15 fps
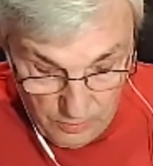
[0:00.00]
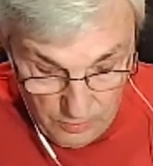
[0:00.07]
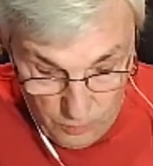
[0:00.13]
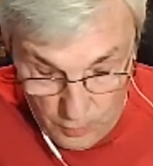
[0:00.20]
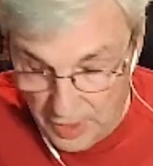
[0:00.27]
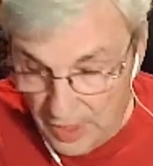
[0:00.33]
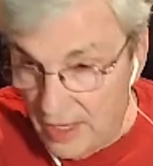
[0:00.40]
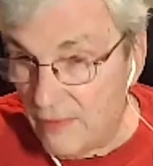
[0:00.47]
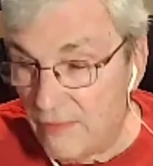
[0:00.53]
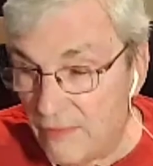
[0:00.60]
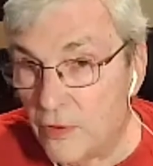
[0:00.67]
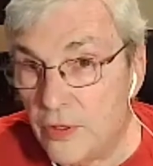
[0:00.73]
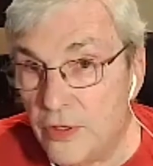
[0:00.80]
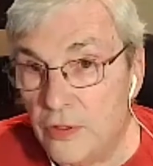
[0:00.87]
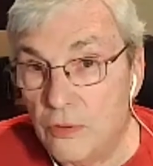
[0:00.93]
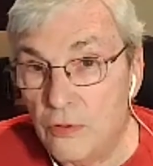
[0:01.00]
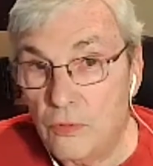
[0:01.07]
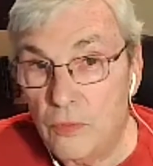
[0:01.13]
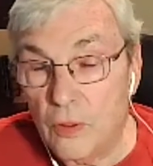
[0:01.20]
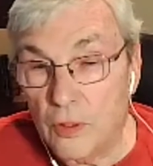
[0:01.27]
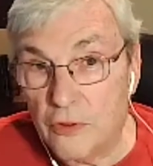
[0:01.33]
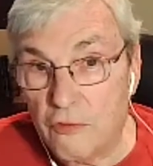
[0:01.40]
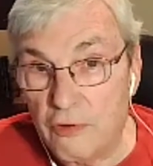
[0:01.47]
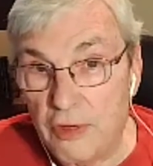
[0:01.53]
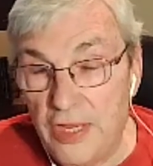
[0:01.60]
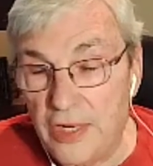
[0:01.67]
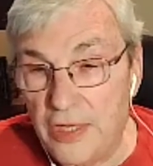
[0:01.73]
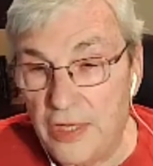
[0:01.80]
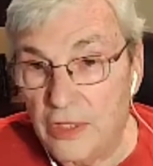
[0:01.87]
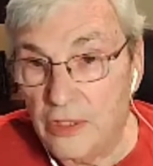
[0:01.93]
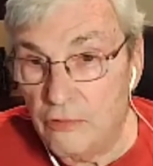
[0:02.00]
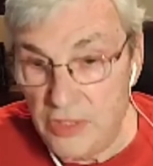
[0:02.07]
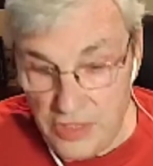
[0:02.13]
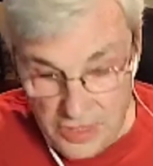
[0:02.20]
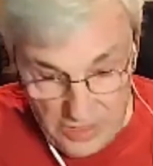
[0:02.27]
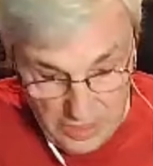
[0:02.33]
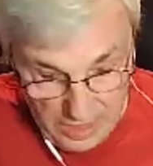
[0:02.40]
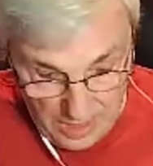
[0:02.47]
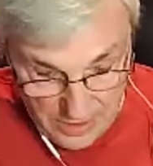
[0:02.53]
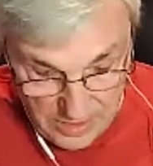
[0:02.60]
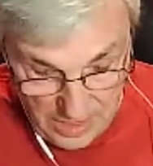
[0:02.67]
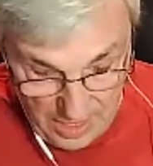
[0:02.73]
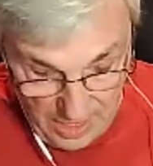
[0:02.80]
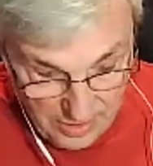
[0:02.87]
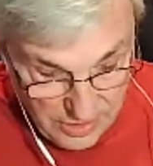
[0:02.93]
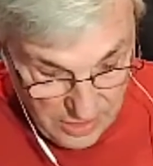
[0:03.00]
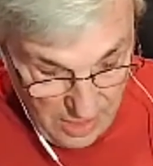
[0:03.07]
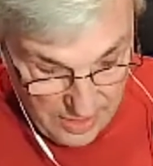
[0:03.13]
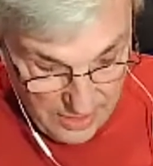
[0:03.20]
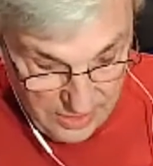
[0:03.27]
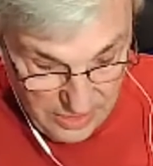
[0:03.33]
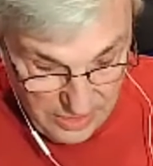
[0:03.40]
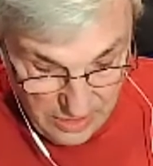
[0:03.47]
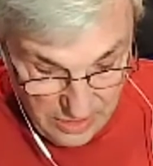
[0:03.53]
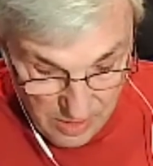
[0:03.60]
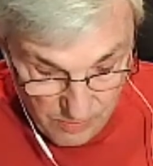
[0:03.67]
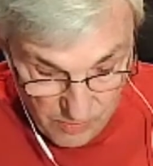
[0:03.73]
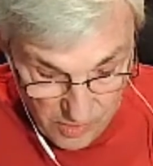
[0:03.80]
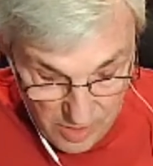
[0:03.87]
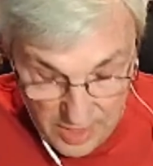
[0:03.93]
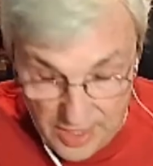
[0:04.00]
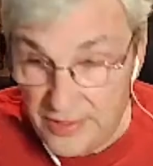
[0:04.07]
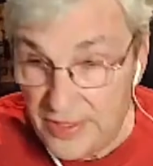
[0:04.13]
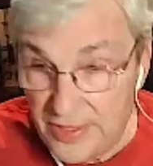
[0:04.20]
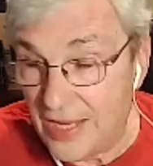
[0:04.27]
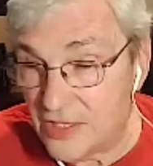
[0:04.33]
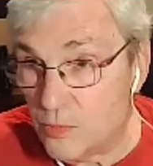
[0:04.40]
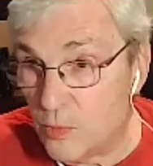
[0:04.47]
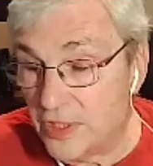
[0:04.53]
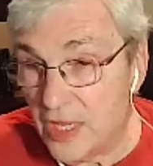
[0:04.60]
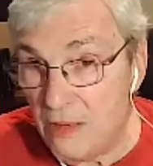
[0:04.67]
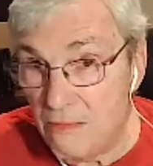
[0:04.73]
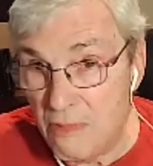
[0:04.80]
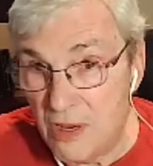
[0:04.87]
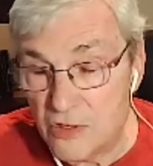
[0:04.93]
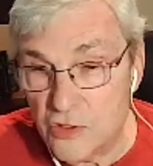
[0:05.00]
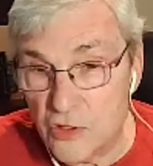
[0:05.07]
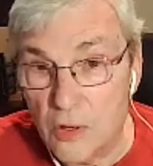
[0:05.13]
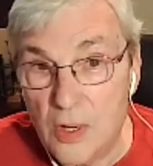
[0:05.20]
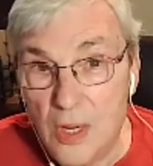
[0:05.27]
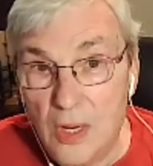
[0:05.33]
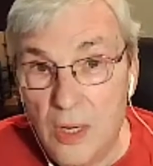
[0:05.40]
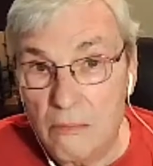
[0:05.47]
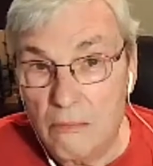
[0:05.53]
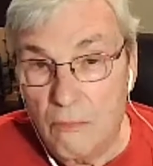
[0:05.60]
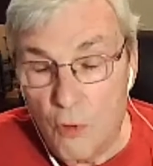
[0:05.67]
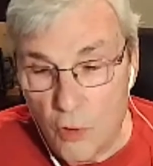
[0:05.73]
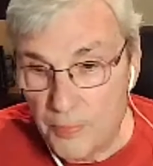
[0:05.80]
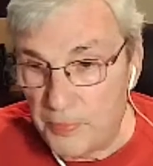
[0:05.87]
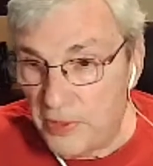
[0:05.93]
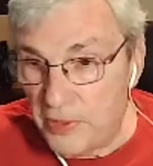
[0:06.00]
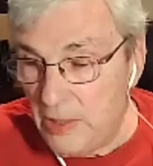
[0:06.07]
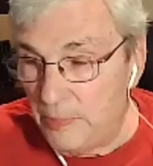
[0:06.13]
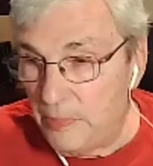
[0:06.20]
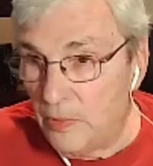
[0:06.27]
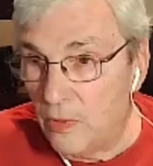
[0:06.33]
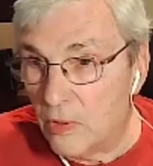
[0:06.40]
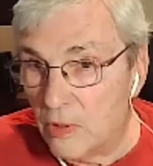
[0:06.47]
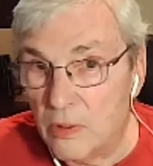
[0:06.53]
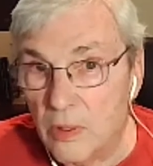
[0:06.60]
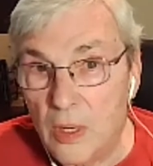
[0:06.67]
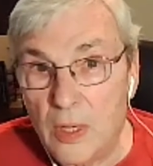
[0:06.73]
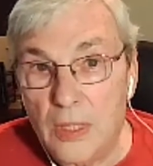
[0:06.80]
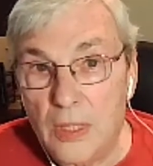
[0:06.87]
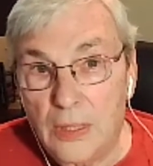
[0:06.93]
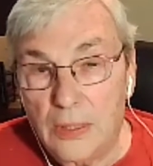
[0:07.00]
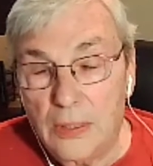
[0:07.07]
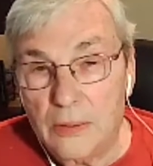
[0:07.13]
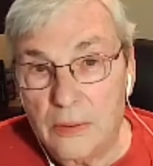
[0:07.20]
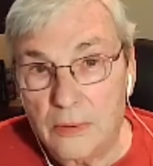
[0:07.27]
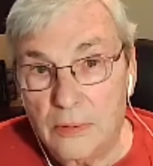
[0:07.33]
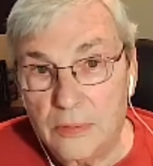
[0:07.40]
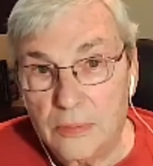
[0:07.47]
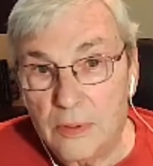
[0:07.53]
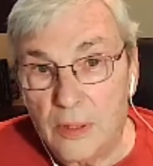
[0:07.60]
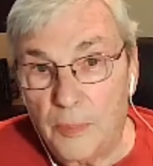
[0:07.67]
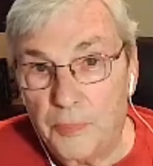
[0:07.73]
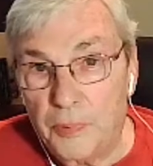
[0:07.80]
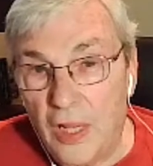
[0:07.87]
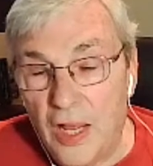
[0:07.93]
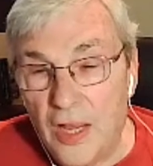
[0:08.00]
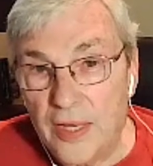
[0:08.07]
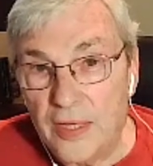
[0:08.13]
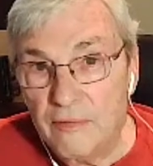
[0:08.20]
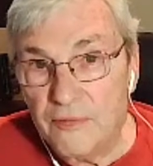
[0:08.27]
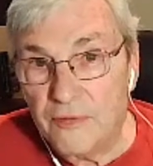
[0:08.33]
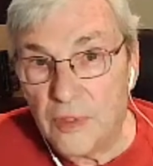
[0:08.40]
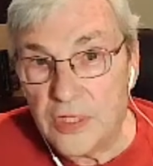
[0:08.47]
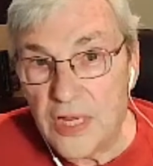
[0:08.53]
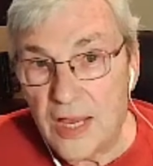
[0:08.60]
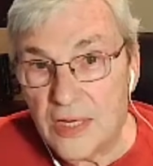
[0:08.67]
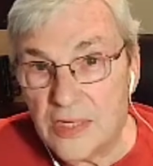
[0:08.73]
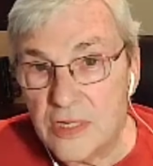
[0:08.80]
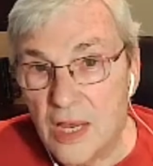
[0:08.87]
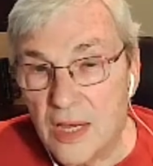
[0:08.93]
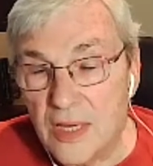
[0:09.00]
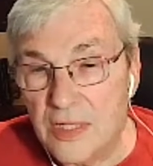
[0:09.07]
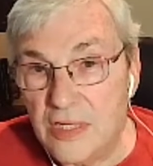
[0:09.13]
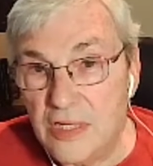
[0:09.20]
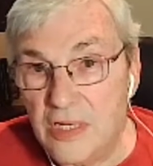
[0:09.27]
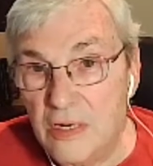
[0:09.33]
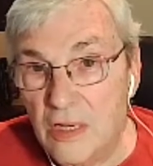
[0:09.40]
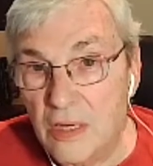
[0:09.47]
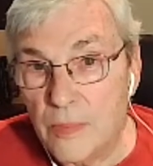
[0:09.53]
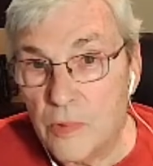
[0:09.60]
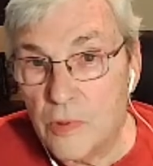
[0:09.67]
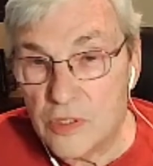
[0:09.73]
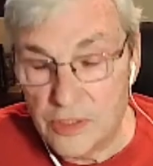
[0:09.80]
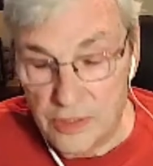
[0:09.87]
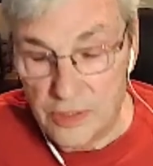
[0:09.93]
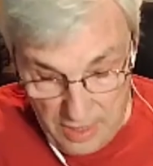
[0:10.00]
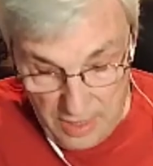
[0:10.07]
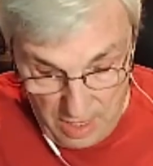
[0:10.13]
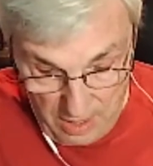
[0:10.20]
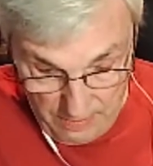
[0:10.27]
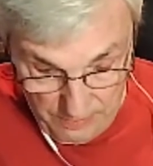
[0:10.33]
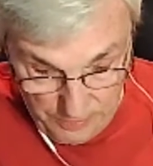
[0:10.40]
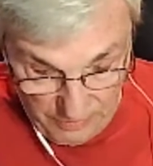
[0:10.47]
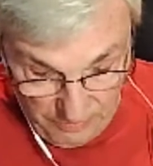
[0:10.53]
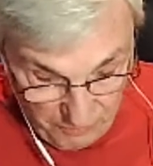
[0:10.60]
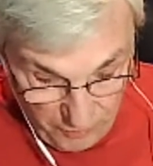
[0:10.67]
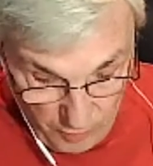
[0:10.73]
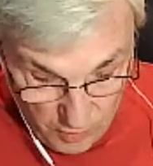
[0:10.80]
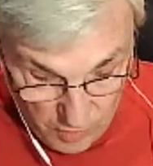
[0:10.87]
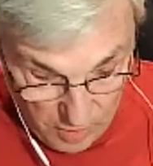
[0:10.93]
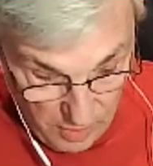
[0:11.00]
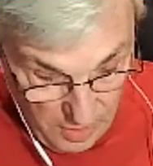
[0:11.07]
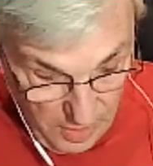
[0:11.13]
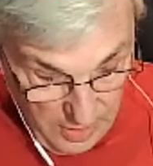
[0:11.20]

Whatever you are creating, you need a tax ID number, and that's what they measure. More people are applying for tax ID numbers than before.